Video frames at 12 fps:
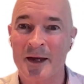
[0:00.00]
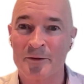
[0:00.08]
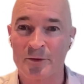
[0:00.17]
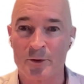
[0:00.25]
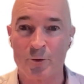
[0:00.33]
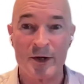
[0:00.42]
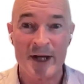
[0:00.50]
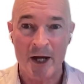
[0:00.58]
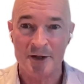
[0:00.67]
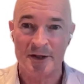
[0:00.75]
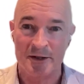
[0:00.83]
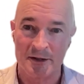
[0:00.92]
through
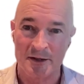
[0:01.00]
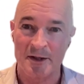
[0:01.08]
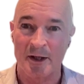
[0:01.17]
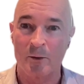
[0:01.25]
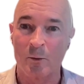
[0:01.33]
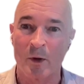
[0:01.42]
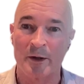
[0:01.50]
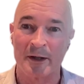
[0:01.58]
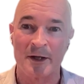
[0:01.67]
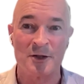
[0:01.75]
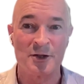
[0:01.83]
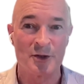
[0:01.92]
reductions in what
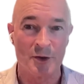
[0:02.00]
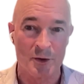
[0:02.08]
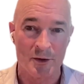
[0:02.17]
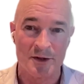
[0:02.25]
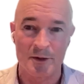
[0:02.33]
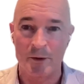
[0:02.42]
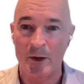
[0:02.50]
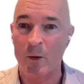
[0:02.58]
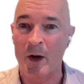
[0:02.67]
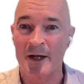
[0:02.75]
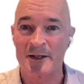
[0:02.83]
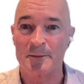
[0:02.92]
insurers are
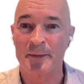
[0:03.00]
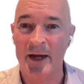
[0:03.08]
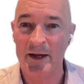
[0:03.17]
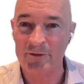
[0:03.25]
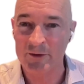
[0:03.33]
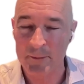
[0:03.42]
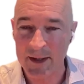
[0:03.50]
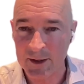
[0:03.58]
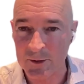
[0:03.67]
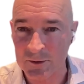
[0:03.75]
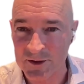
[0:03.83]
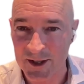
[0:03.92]
required to pay for
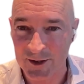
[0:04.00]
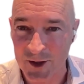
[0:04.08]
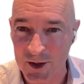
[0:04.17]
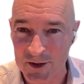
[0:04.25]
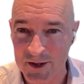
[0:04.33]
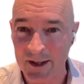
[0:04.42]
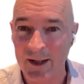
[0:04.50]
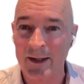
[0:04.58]
medical technology.